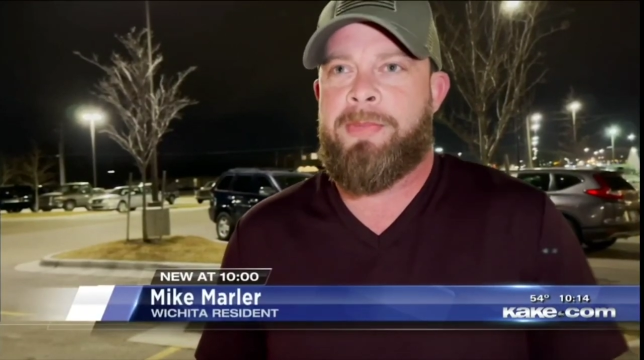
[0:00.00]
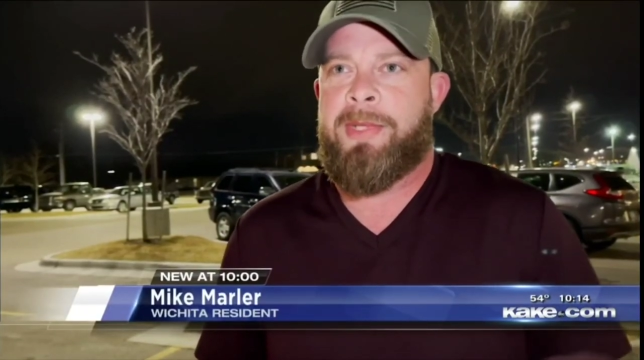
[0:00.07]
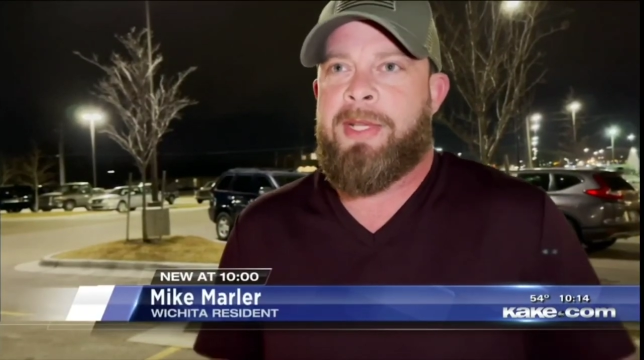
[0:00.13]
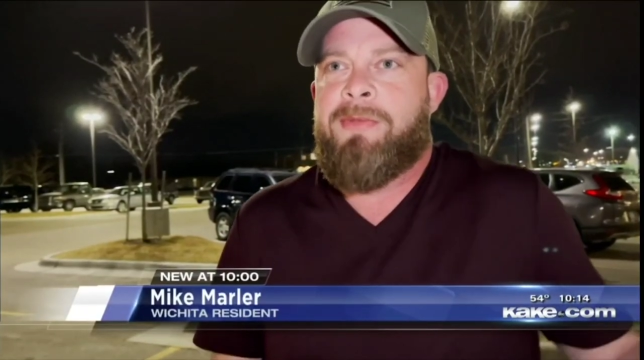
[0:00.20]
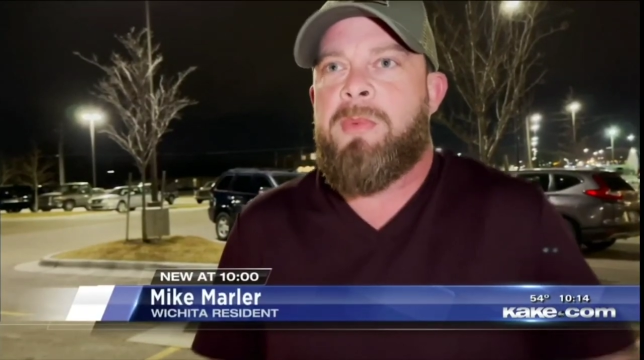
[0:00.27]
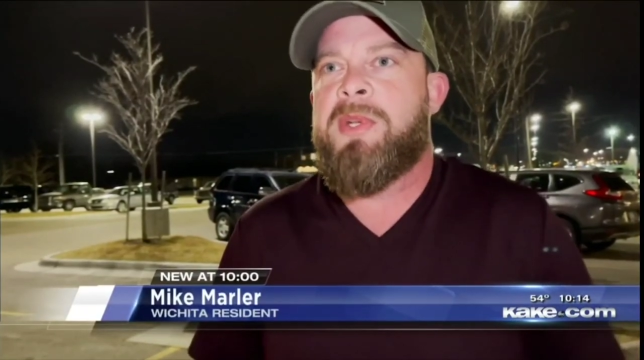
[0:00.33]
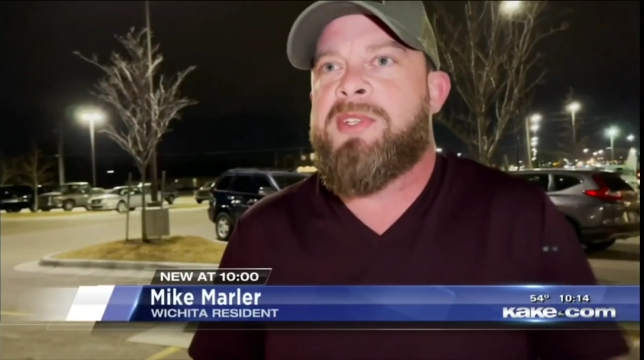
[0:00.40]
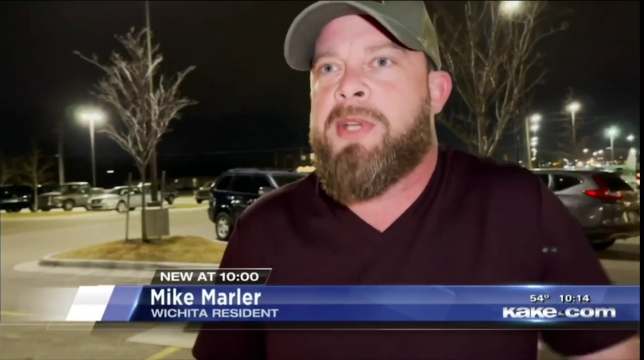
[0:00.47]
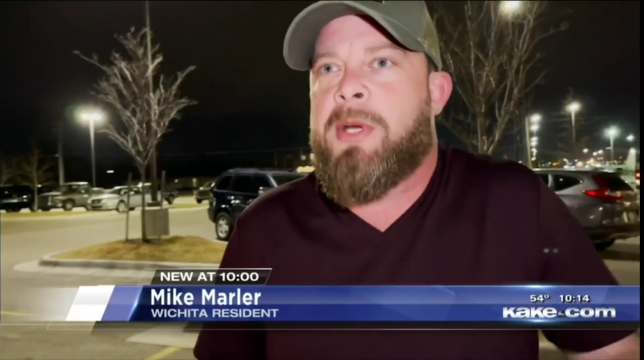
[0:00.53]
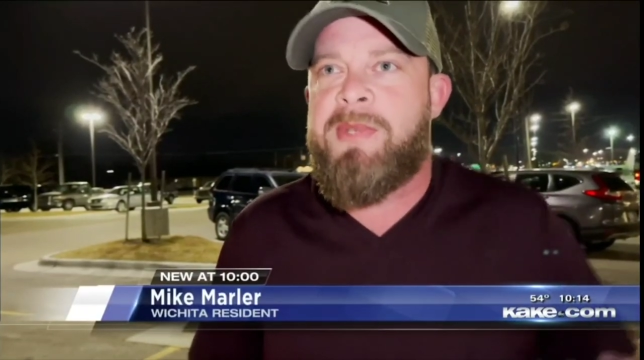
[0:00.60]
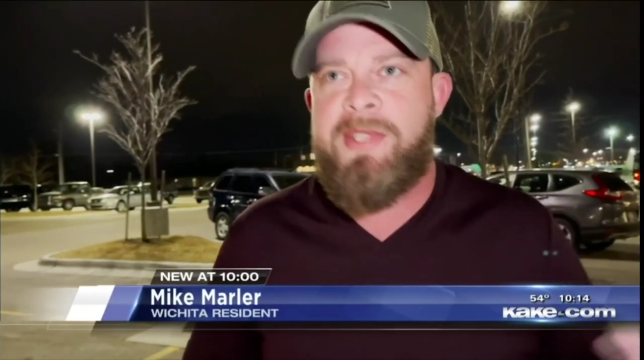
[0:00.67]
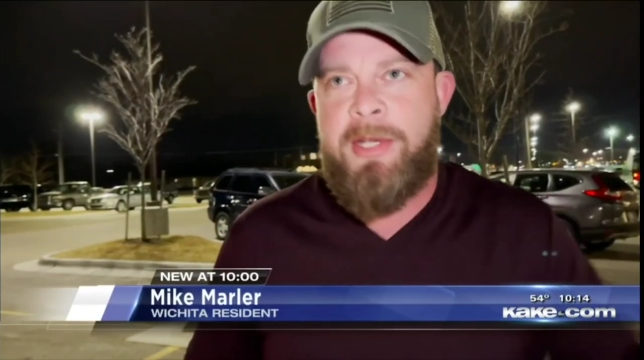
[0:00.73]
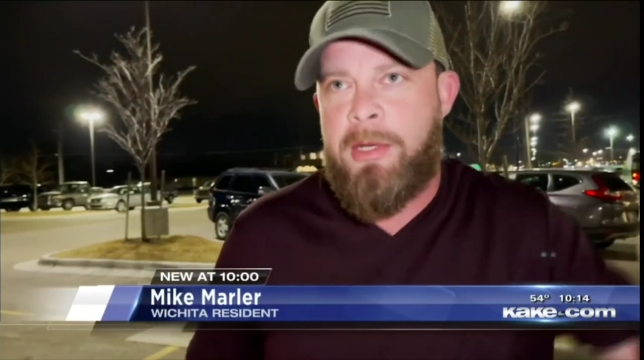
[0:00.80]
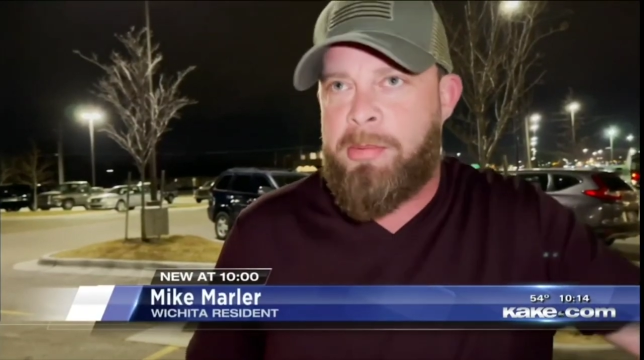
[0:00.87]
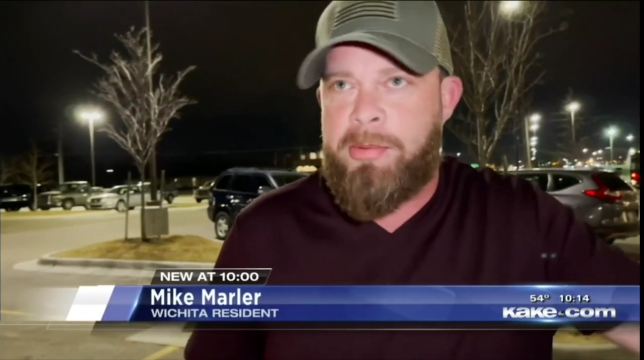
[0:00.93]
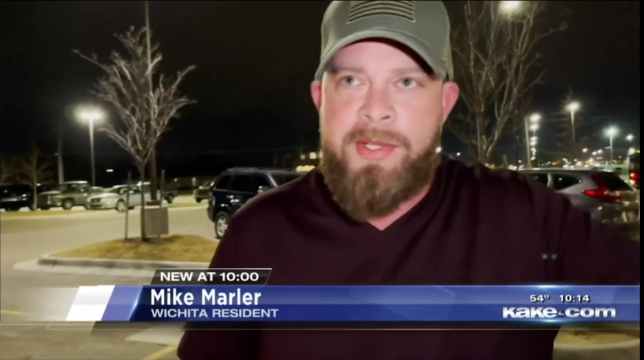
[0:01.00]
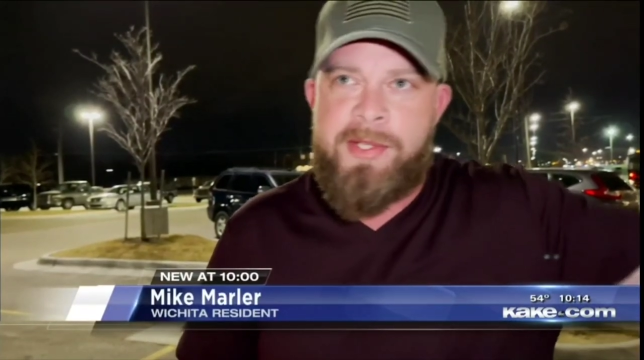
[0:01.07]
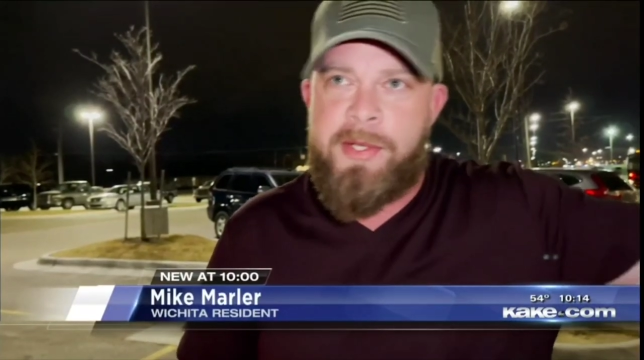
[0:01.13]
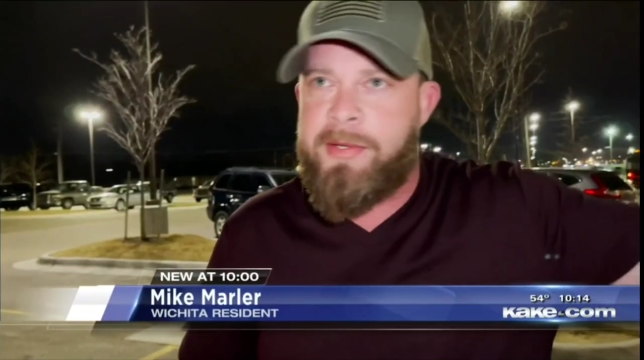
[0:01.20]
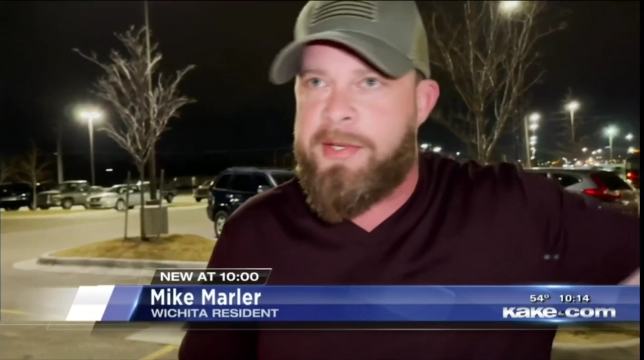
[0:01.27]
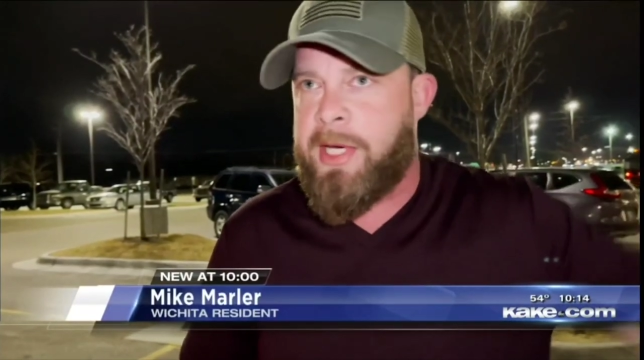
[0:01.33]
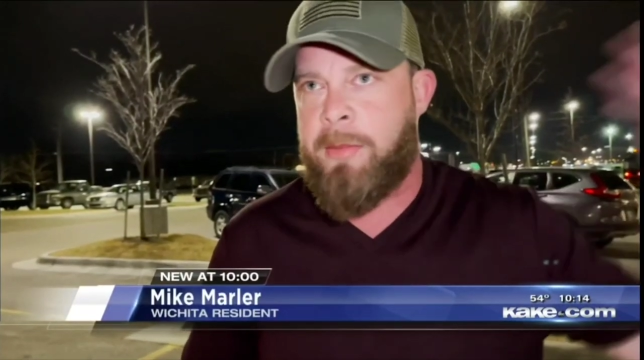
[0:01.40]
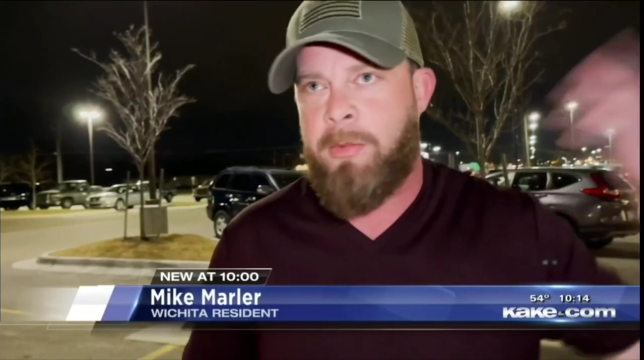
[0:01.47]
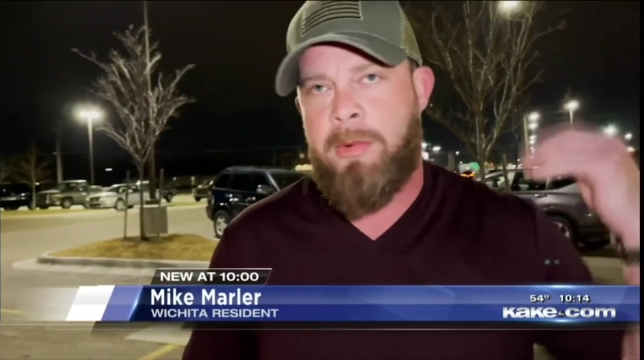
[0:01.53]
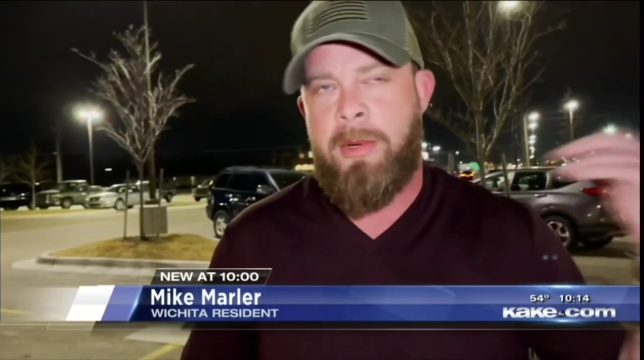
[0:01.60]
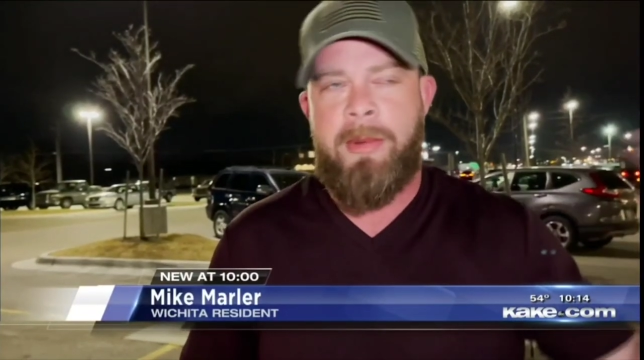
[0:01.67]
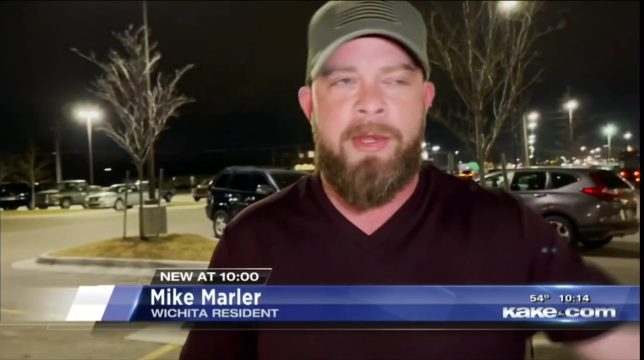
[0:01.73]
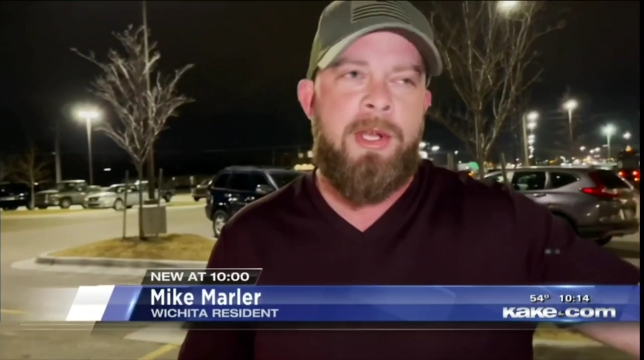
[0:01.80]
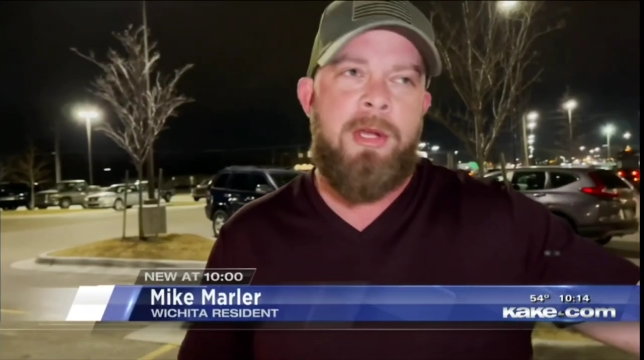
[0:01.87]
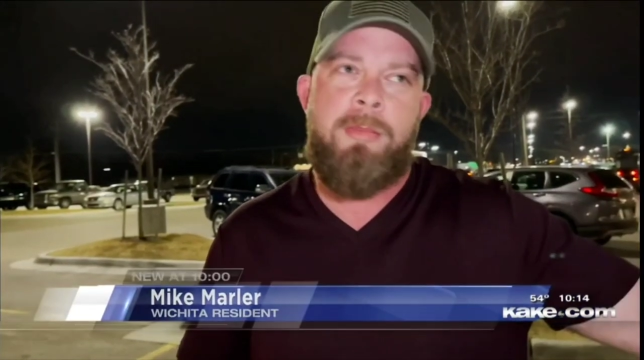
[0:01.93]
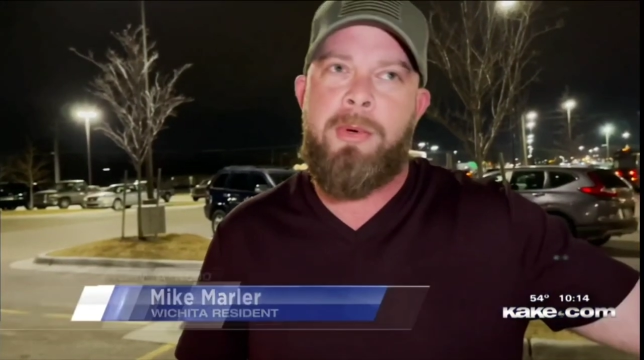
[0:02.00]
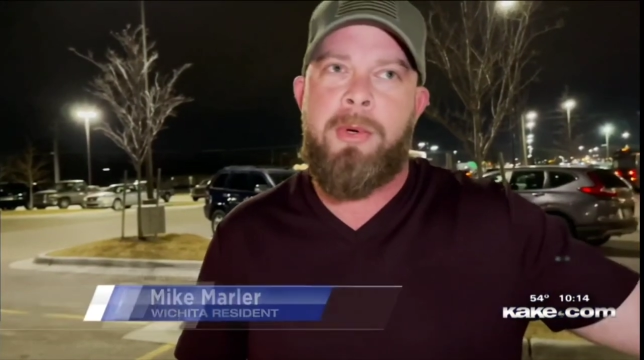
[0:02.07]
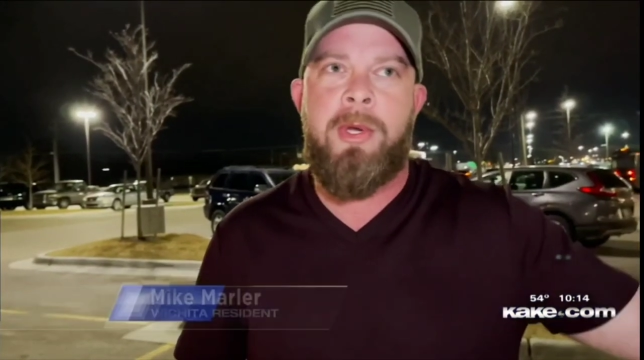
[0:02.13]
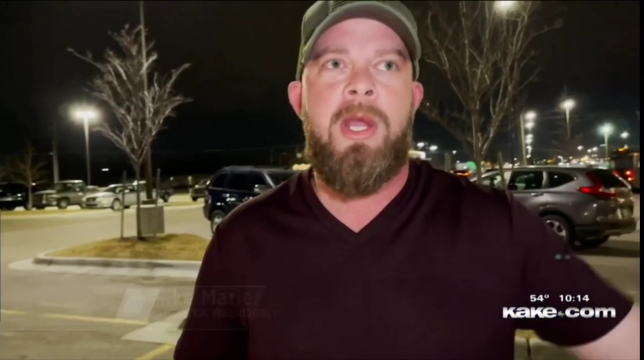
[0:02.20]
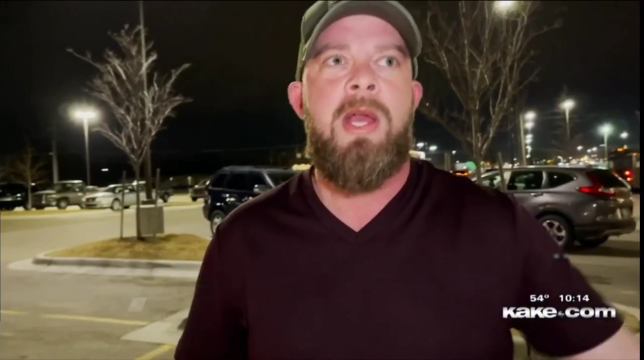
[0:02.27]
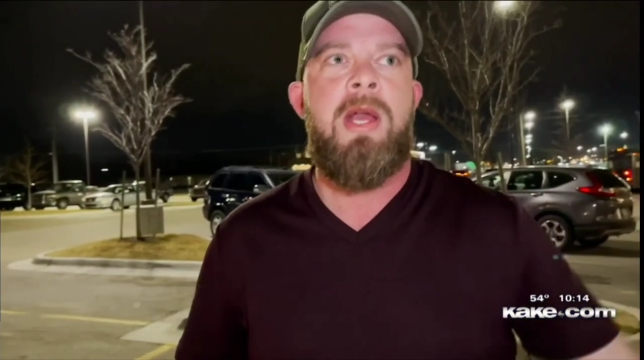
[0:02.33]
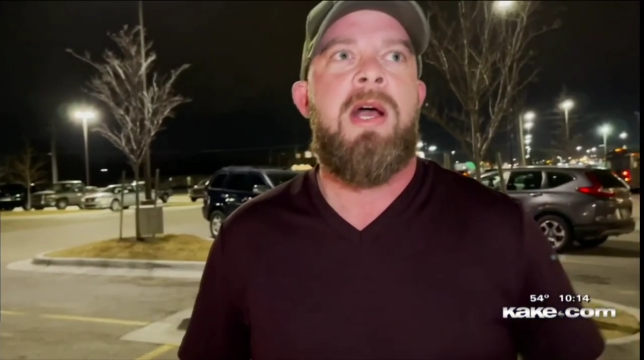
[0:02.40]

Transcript: we live in Wichita, we see airplanes all the time, we're right by the airport.